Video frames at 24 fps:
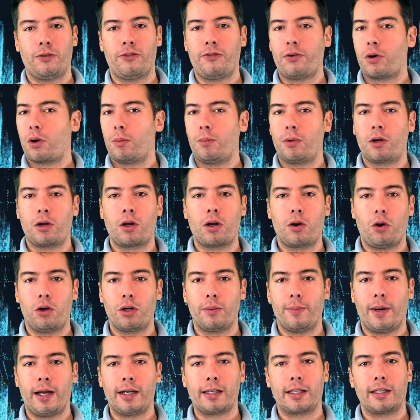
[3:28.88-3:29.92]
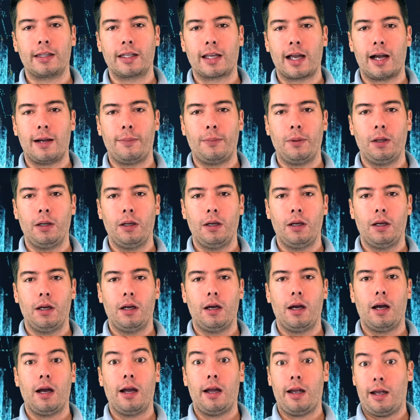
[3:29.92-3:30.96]
from CoinMarketCap.
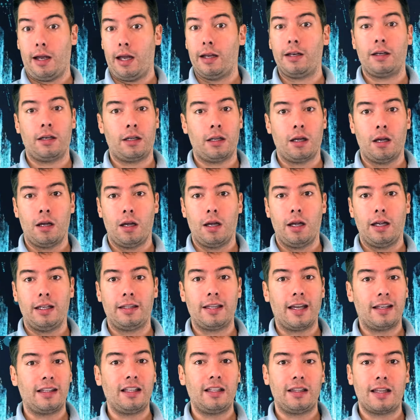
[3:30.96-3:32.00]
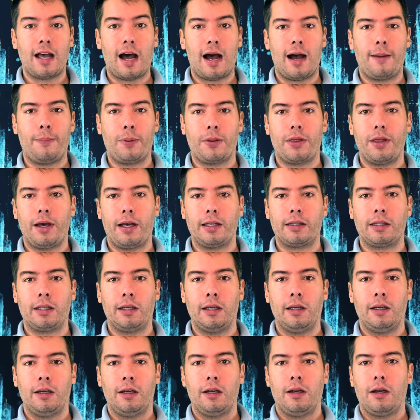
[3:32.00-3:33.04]
And it ended up that
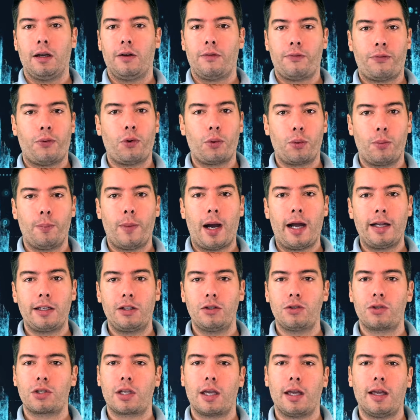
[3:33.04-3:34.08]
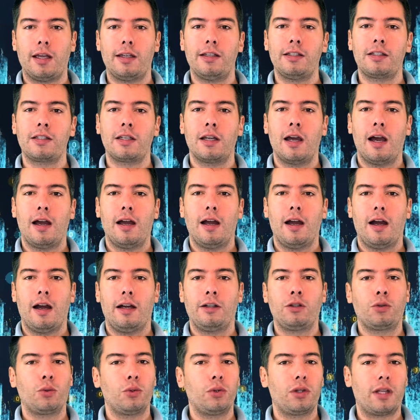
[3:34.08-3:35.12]
for my use case,
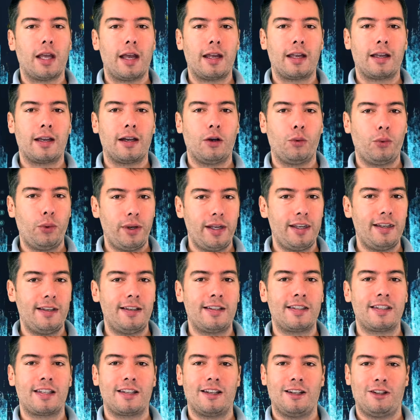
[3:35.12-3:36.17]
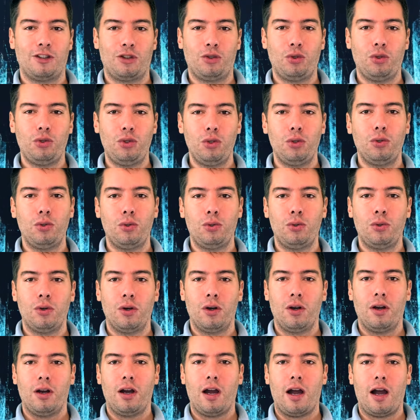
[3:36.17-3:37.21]
it would take weeks to do
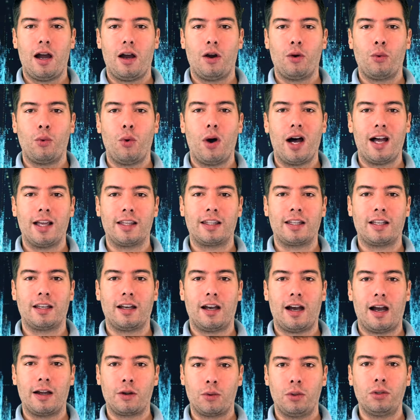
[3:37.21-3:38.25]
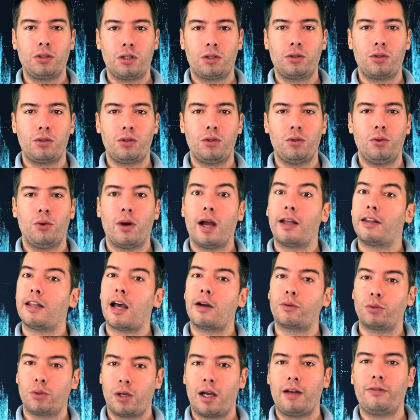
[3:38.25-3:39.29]
what I wanted to do, and I
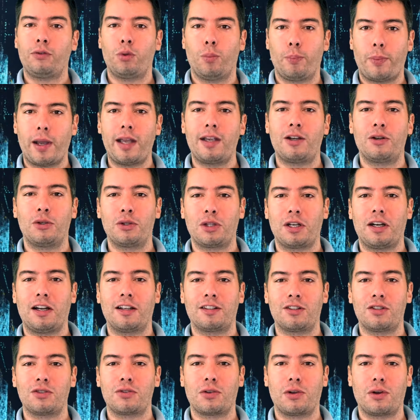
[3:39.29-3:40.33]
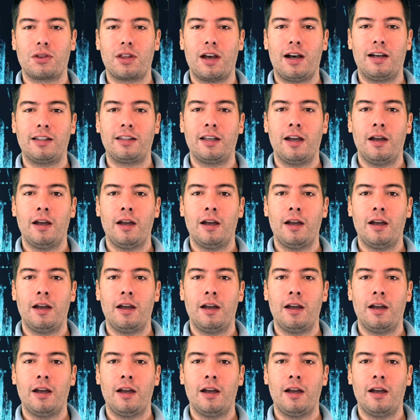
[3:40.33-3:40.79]
would have to pay contractors for that